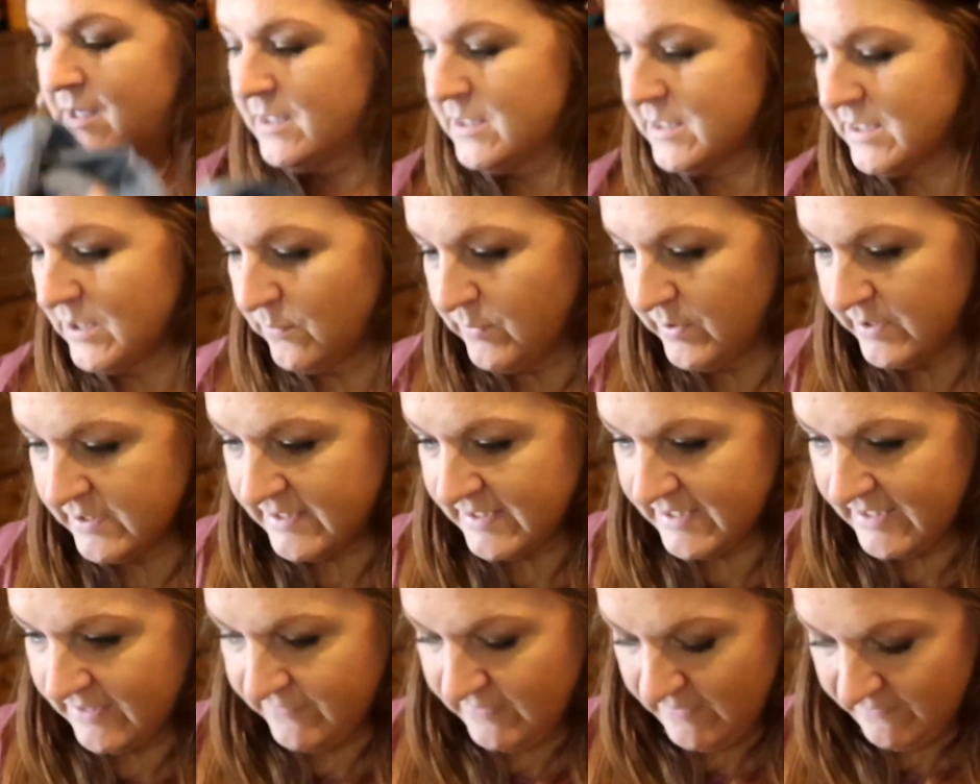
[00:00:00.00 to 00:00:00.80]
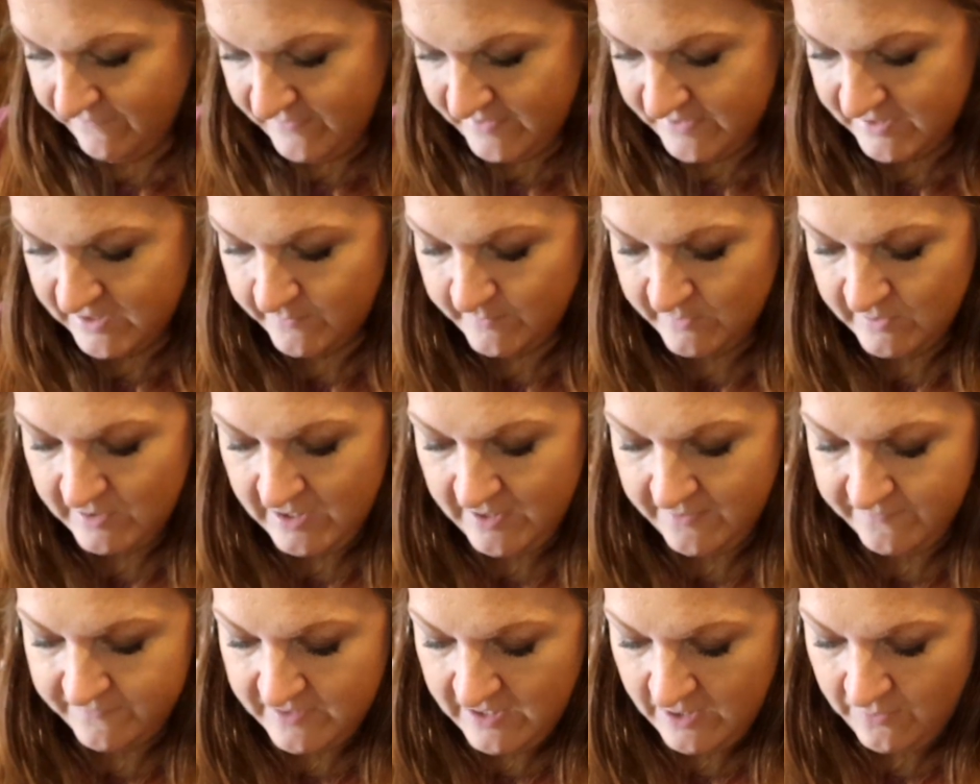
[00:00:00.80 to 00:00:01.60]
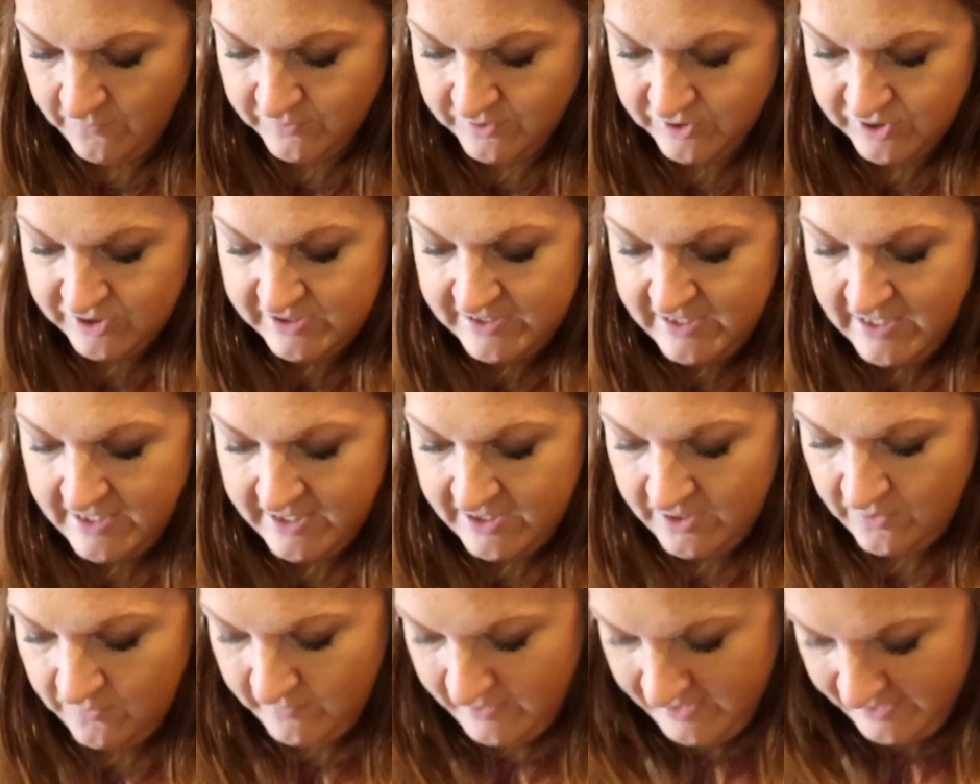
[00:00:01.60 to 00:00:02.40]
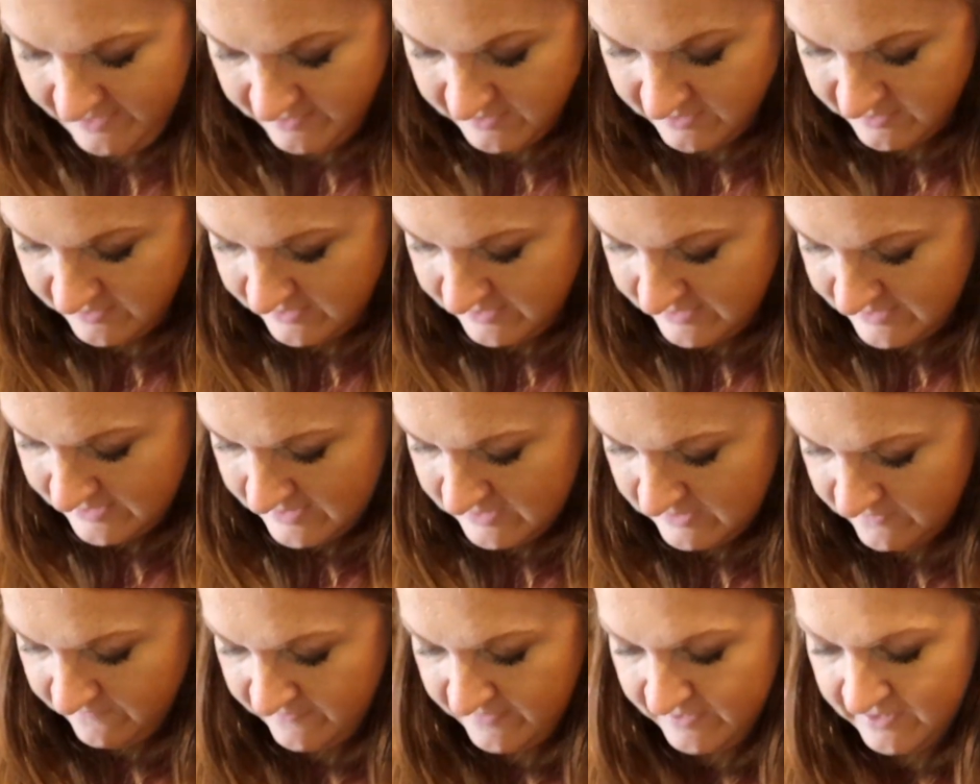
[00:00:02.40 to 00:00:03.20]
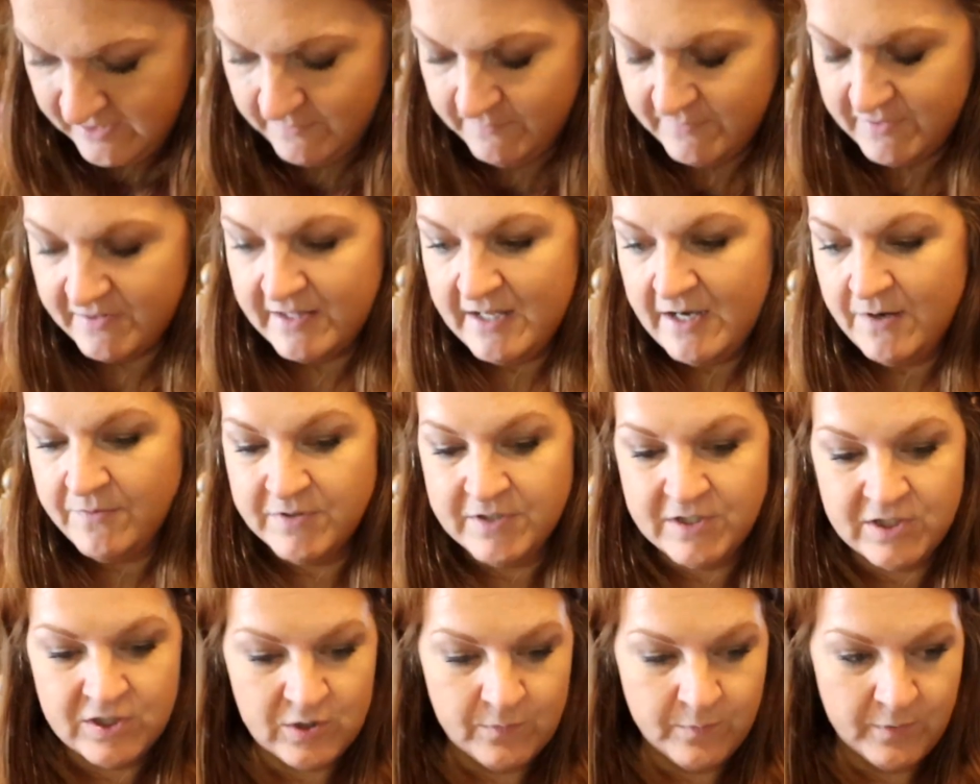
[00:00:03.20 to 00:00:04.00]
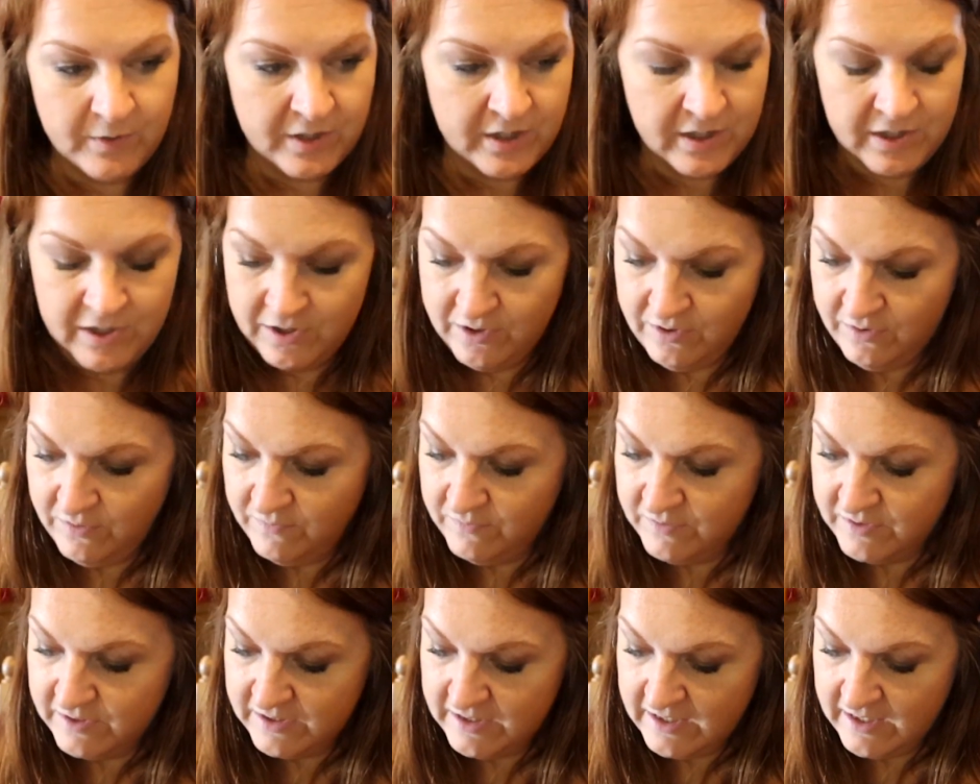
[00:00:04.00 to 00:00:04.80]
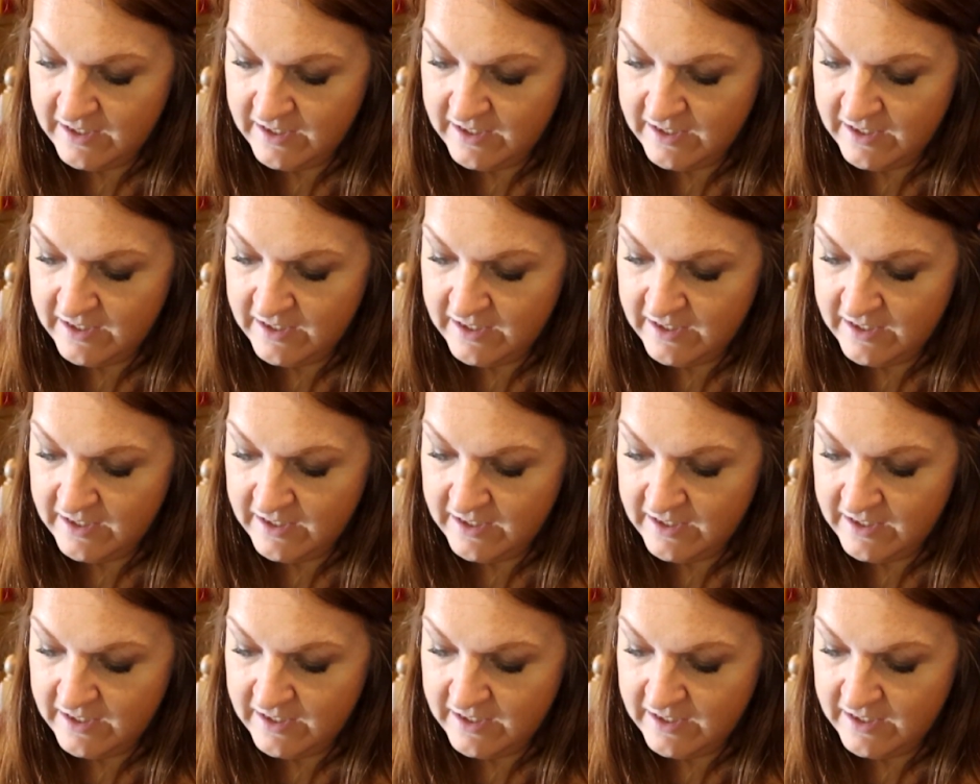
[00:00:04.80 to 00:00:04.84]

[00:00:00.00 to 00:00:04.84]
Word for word: so we'll see if that fits him or not. If not, we'll just tuck it away until it does fit in. But that was super cute.